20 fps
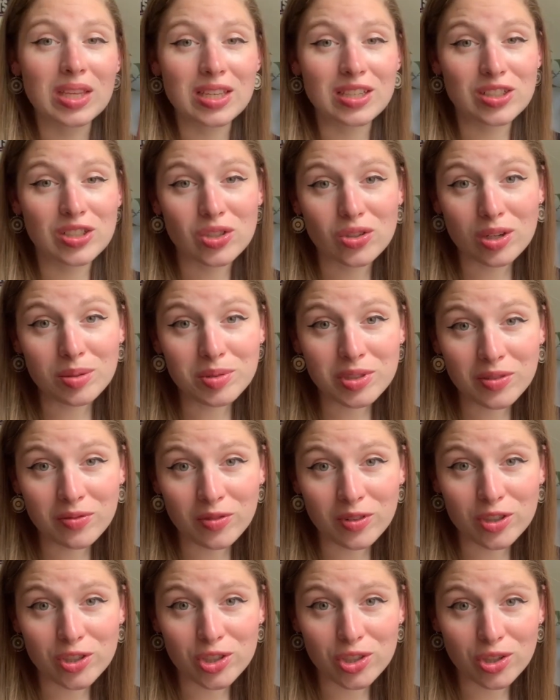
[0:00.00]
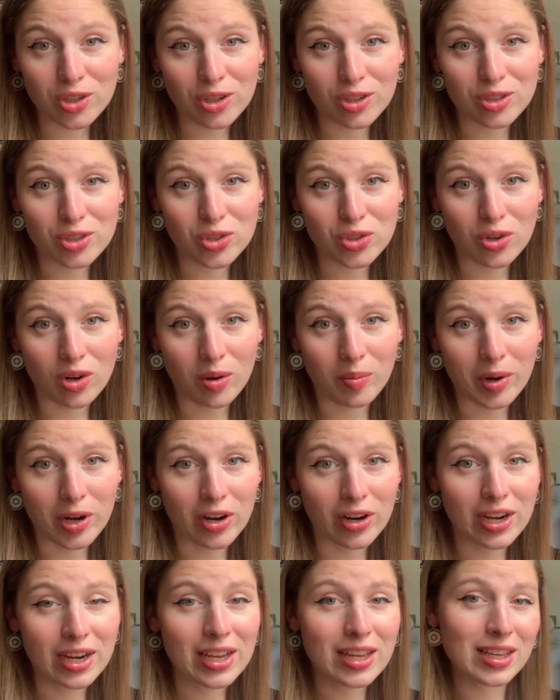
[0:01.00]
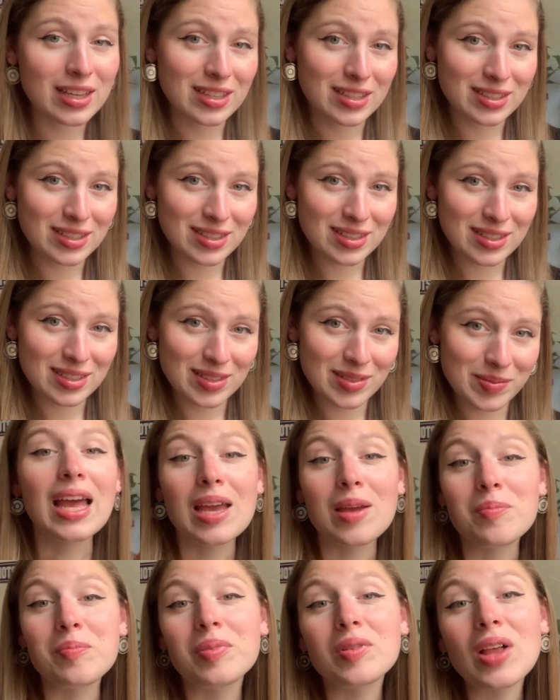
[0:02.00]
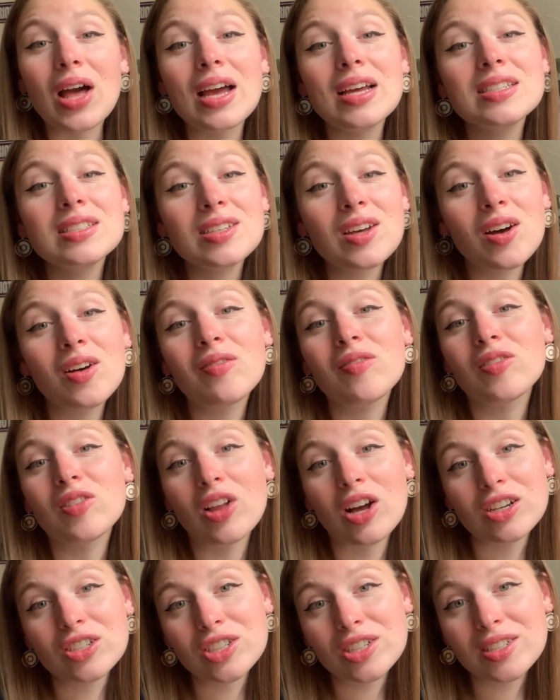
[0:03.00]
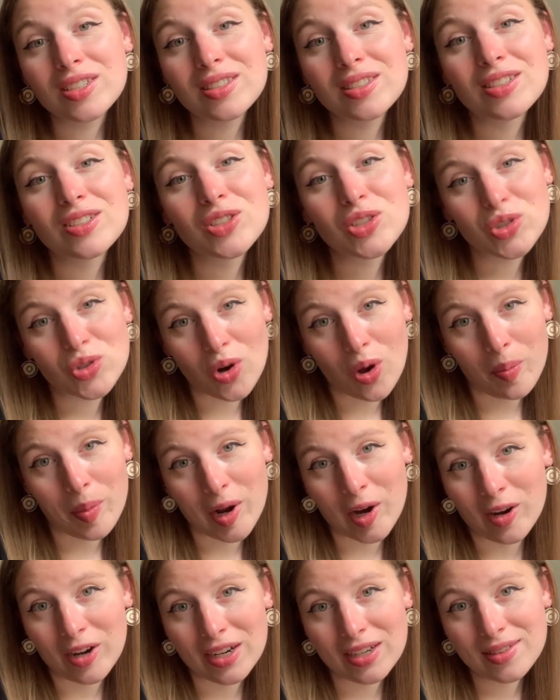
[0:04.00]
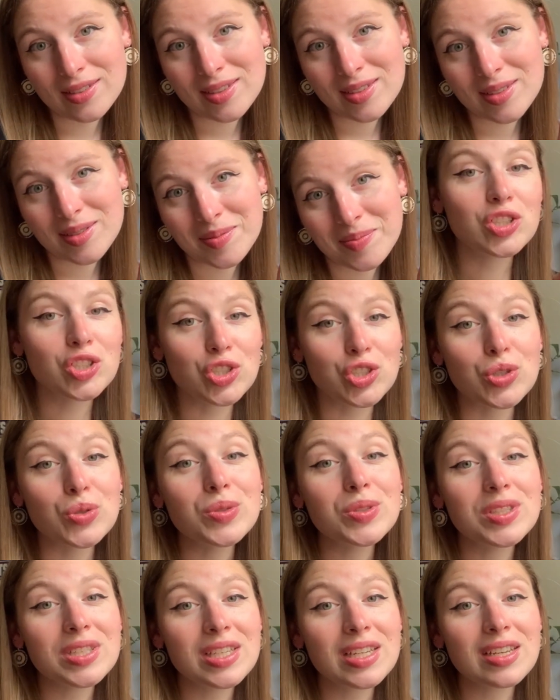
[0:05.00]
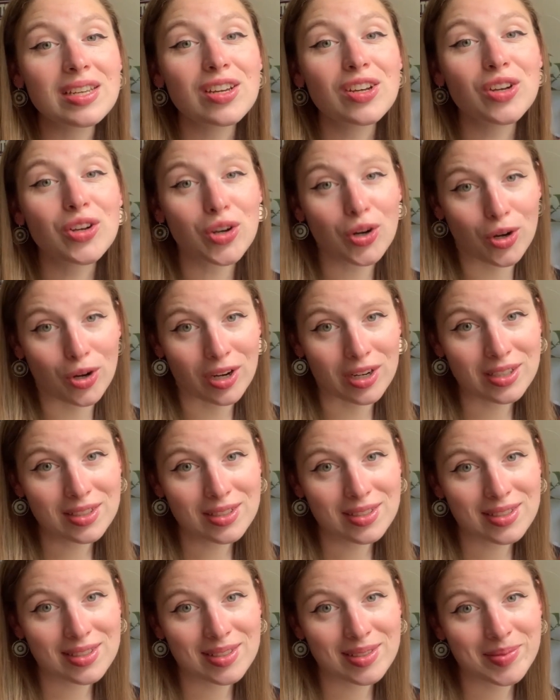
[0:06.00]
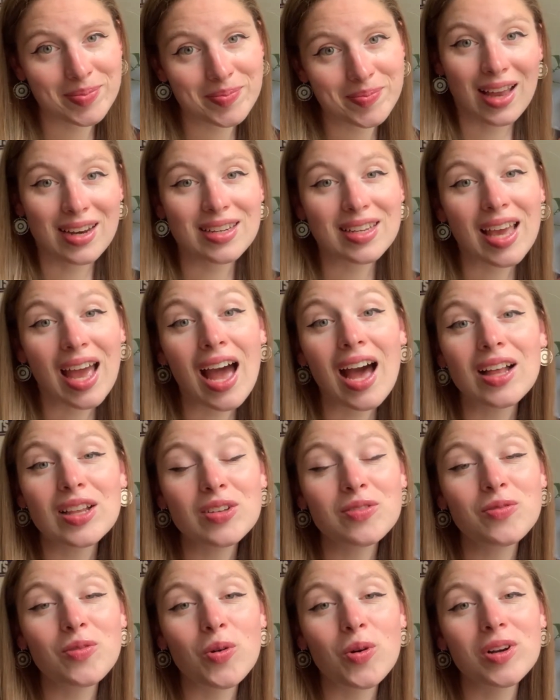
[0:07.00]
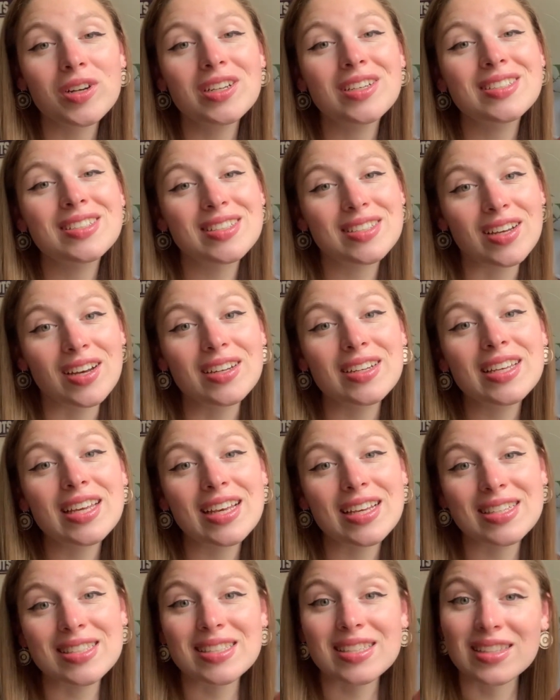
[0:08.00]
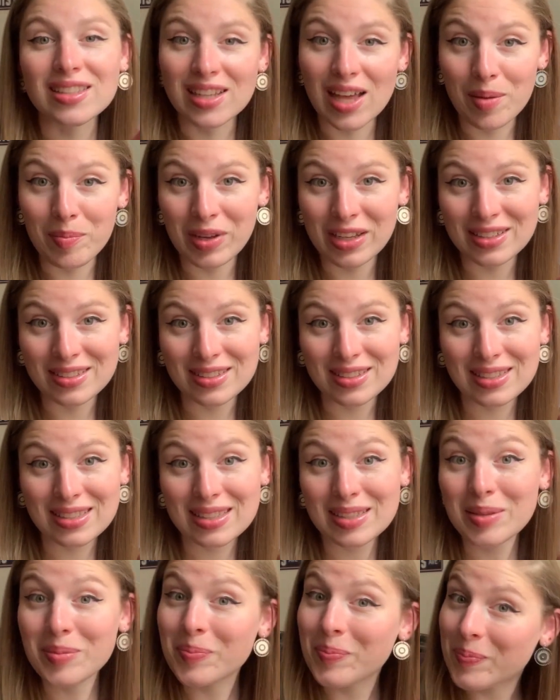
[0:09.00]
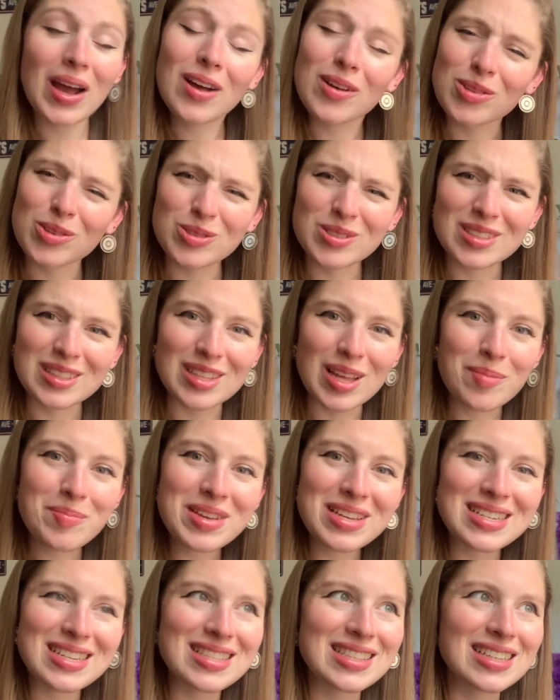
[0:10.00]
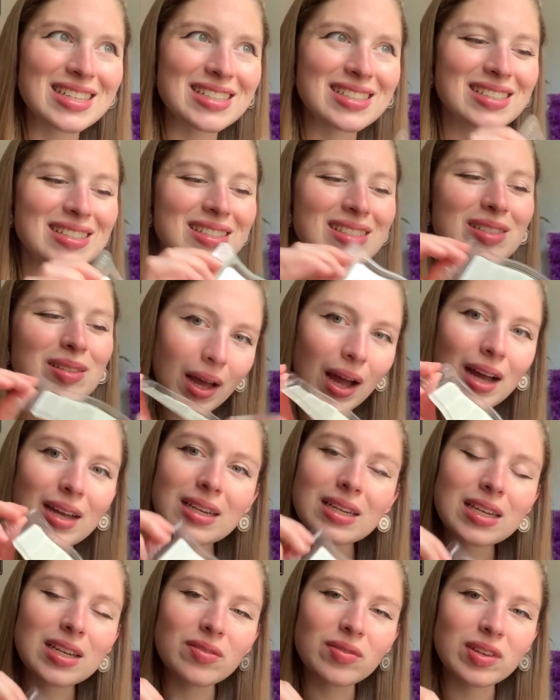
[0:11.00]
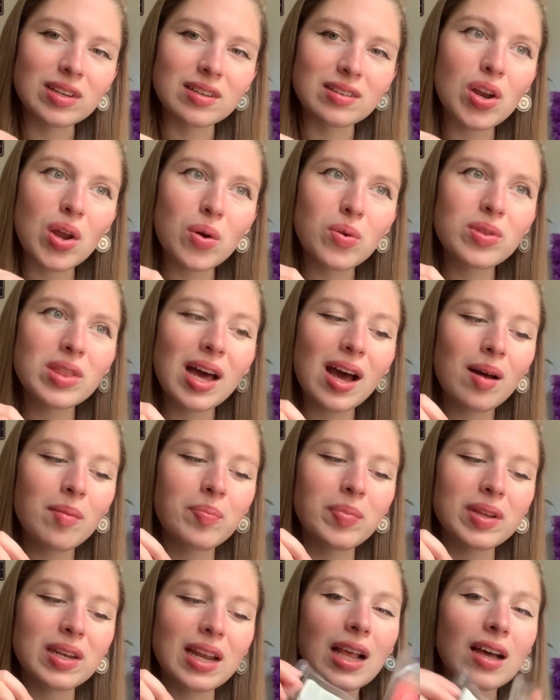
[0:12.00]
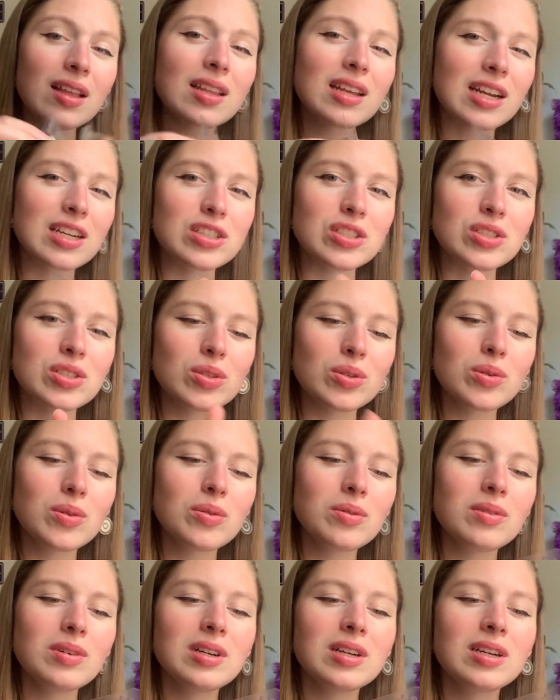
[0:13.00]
description for Sugared Strawberry is a blend of luscious strawberries, juicy currants, and California sun-kissed lemons. Wow, there's lemon in this. I didn't even know that, but now that I do,